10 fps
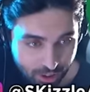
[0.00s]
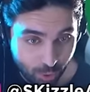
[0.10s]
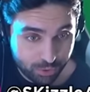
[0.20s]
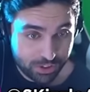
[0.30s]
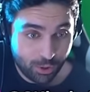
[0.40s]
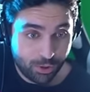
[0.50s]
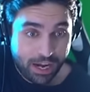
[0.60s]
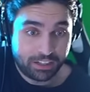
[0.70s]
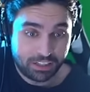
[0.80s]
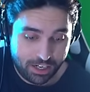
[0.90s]
Oh, oh,
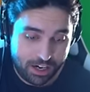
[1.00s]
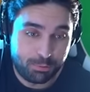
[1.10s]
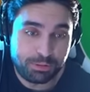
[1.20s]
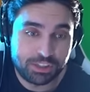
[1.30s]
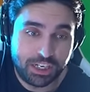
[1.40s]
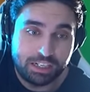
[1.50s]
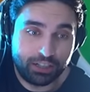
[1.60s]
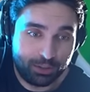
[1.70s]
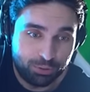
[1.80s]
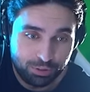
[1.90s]
I need an RPG. I
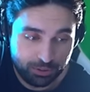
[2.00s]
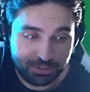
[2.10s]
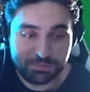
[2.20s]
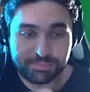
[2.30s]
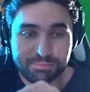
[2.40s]
cannot reload.